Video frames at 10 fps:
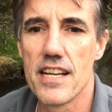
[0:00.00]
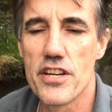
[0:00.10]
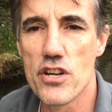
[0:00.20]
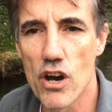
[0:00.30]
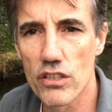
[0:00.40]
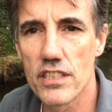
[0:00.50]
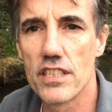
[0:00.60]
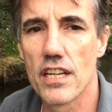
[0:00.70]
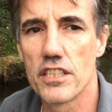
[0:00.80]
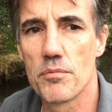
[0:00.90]

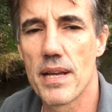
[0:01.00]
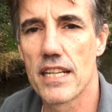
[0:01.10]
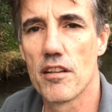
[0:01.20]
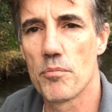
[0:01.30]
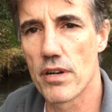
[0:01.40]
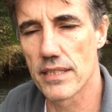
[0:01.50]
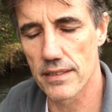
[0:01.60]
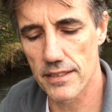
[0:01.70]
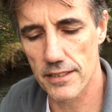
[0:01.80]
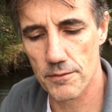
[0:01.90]
non-judgmental
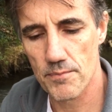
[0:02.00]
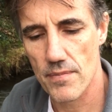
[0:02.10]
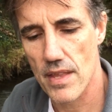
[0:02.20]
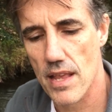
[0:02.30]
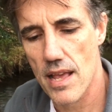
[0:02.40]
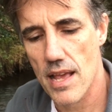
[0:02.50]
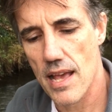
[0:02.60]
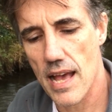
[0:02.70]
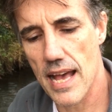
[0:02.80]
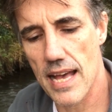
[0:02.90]
presence.
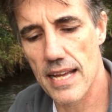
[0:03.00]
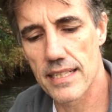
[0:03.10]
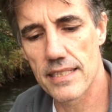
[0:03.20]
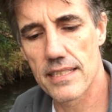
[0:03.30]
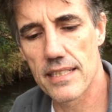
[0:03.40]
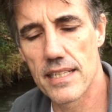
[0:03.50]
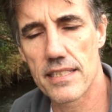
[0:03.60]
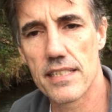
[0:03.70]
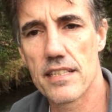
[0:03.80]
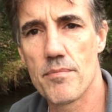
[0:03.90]
And
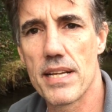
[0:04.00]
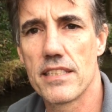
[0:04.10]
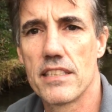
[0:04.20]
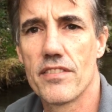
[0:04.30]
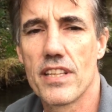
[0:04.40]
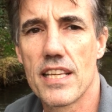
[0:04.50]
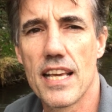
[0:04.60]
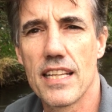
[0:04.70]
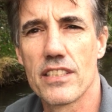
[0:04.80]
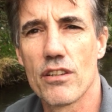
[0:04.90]
this is the message of the
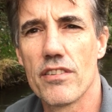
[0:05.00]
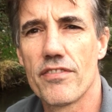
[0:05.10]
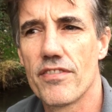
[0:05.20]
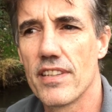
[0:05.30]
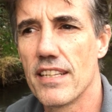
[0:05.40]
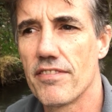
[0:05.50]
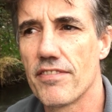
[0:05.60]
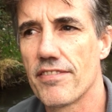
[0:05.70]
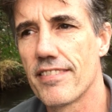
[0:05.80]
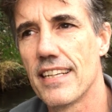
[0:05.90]
king. So
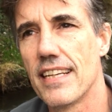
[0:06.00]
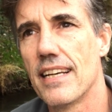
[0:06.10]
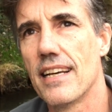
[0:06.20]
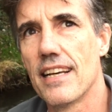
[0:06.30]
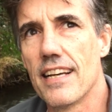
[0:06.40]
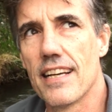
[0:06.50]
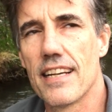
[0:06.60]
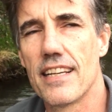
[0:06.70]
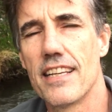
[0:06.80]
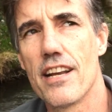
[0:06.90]
if
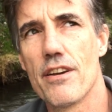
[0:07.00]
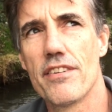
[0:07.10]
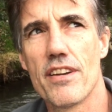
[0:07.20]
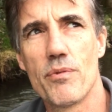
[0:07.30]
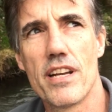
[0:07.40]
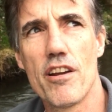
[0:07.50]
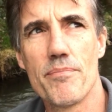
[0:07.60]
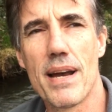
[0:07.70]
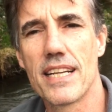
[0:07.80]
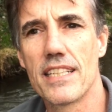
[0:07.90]
we
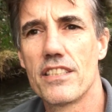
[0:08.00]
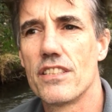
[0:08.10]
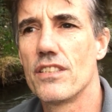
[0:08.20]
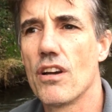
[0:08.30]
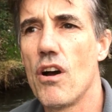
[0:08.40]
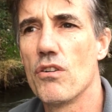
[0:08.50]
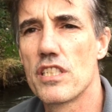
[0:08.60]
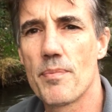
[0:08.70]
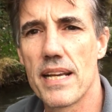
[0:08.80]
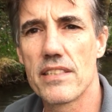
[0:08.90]
don't manage to hold
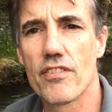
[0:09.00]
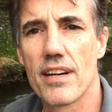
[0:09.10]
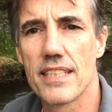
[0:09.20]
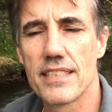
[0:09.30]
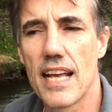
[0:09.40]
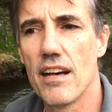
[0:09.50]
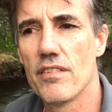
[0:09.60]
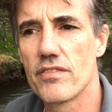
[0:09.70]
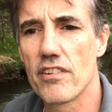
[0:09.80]
space for ourselves